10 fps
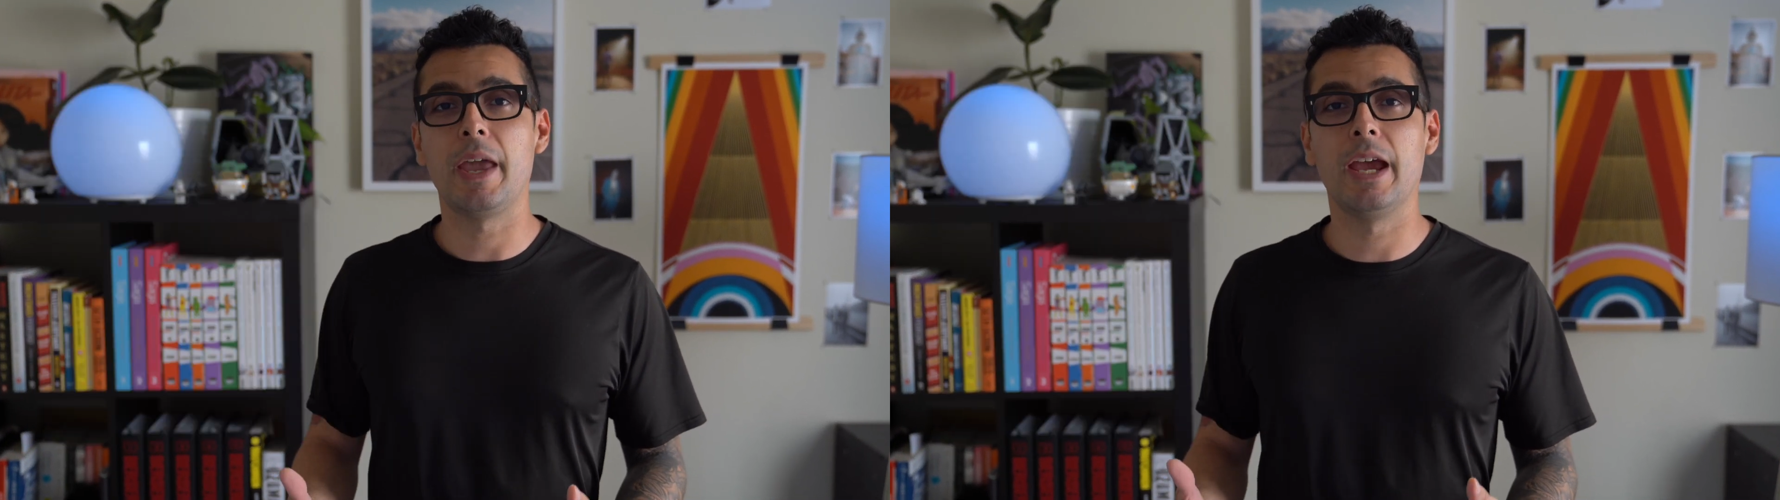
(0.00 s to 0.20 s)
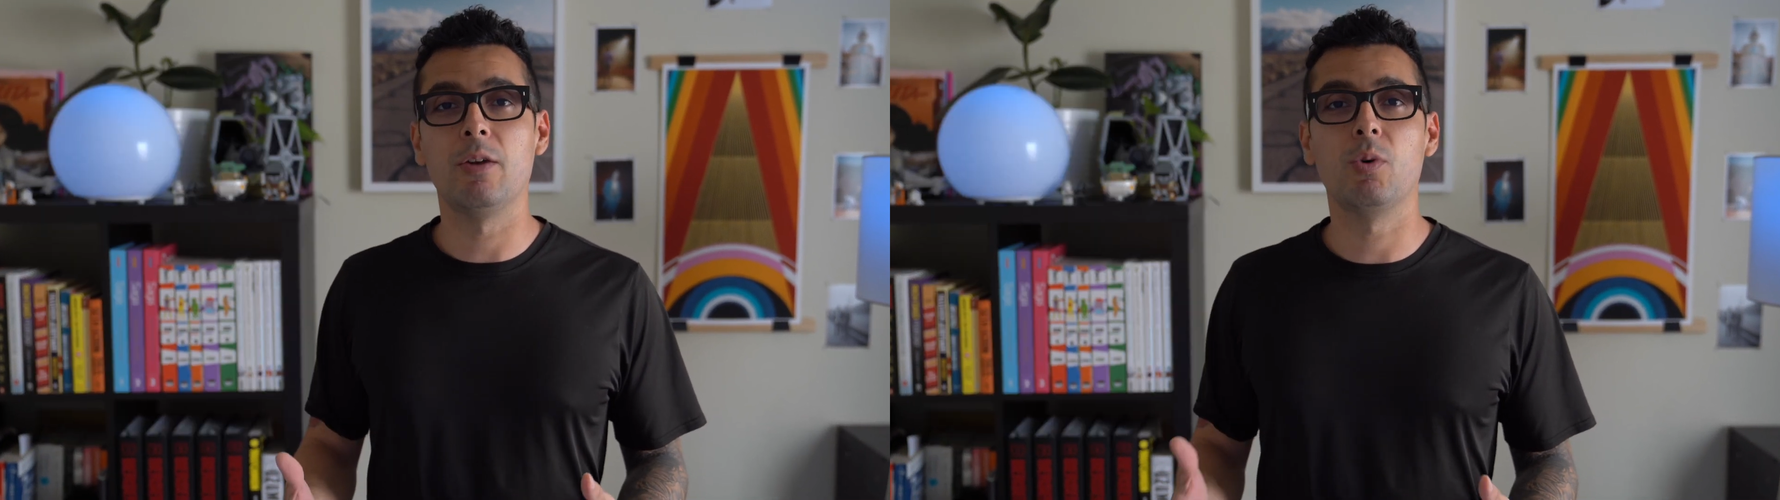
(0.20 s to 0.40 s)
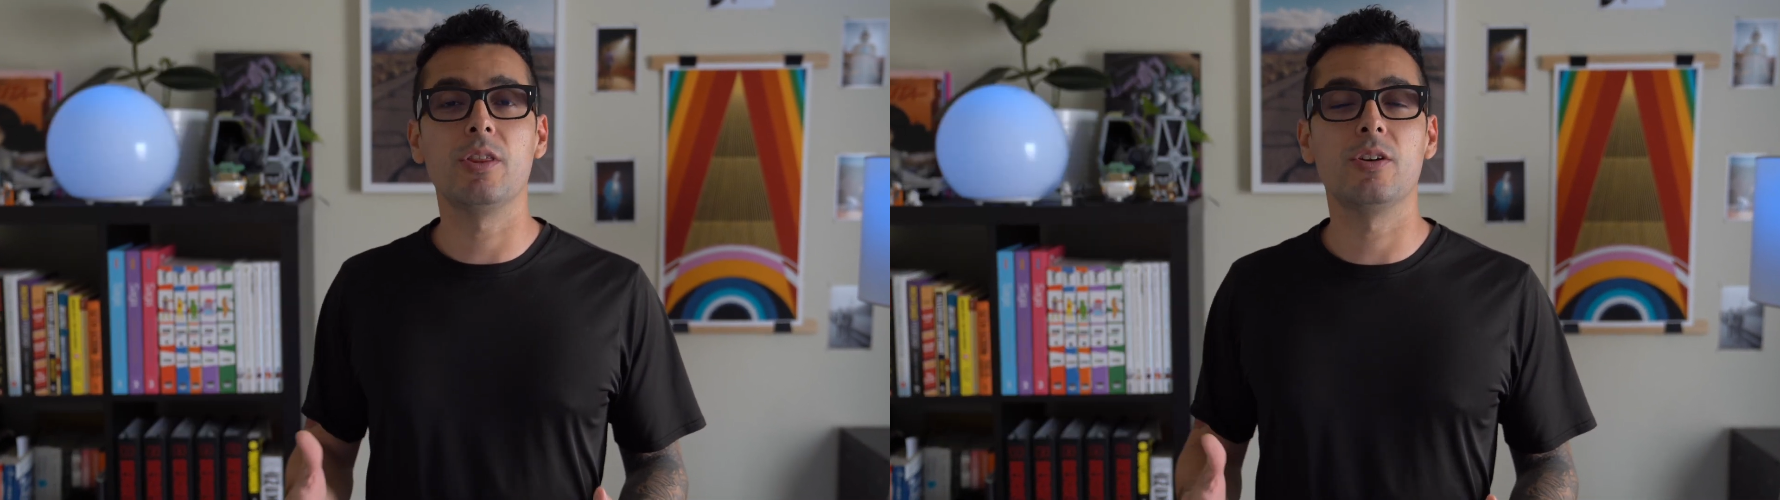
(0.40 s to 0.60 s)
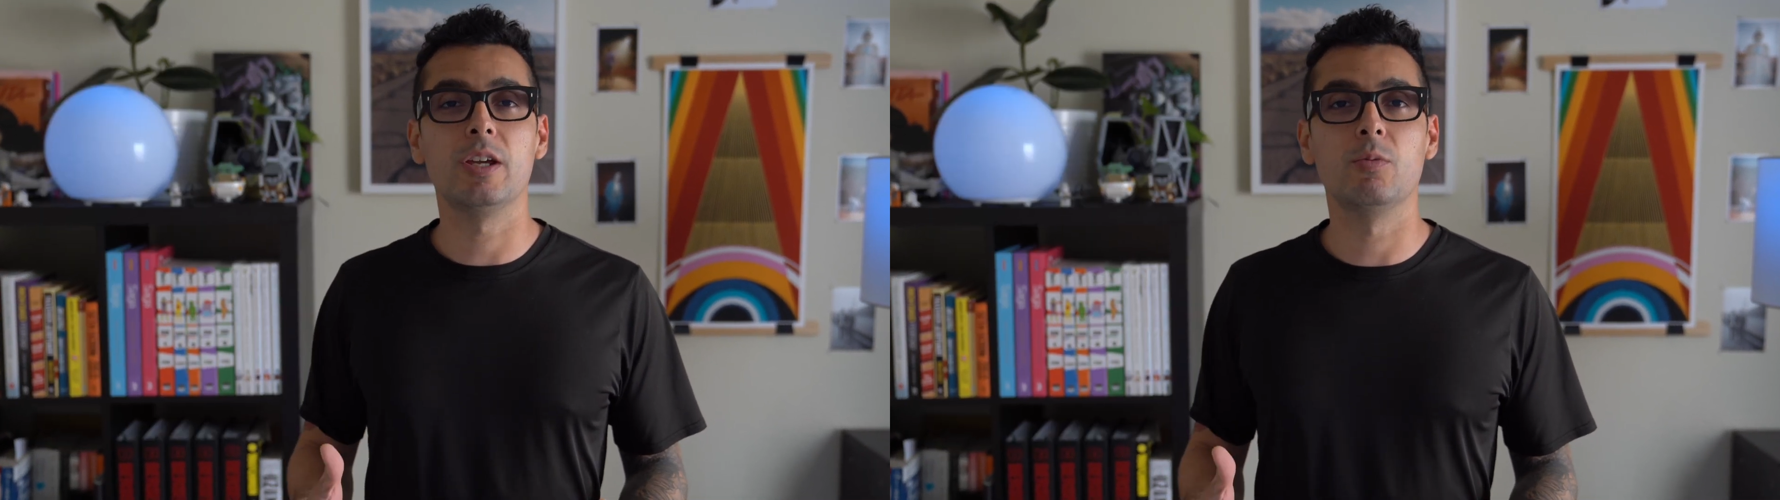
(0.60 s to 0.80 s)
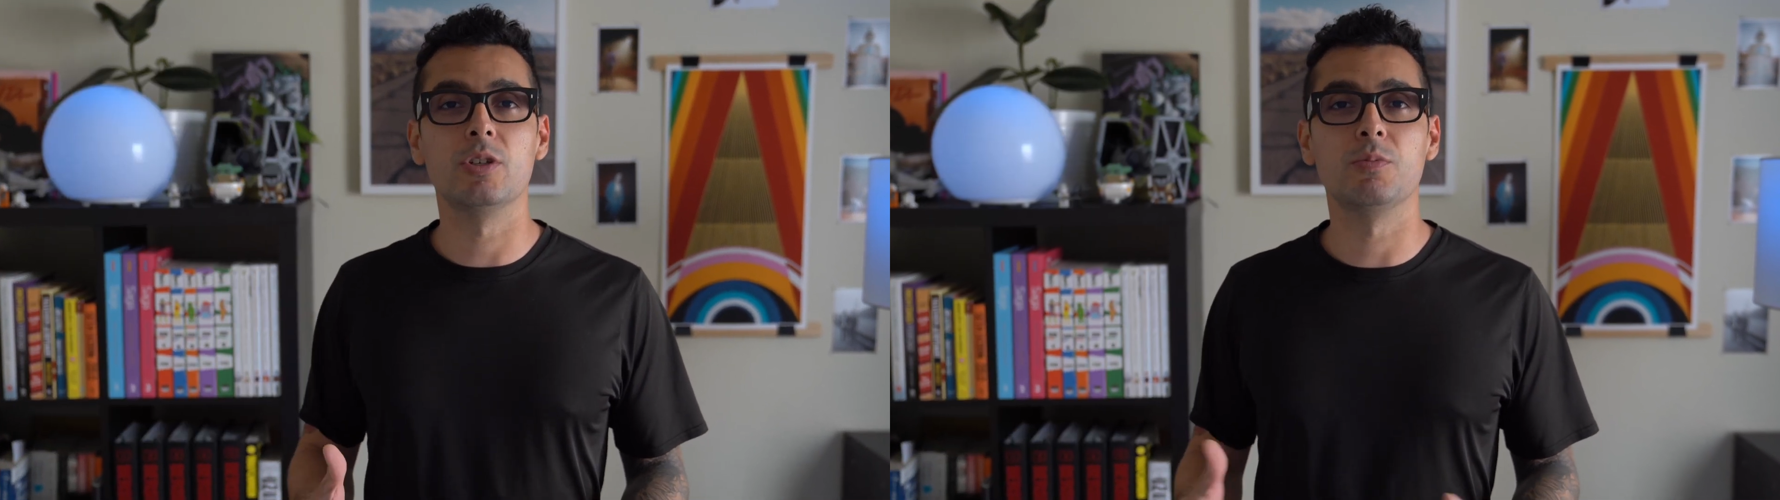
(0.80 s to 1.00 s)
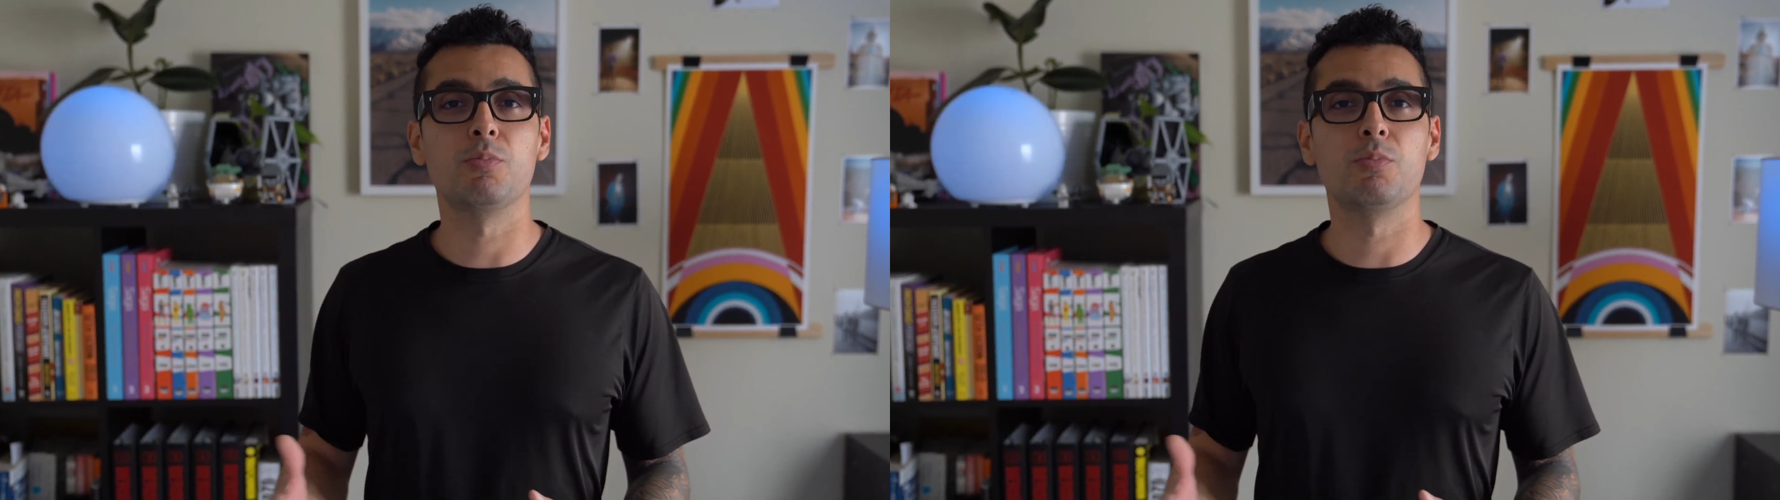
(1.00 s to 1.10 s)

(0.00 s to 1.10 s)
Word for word: and whether it was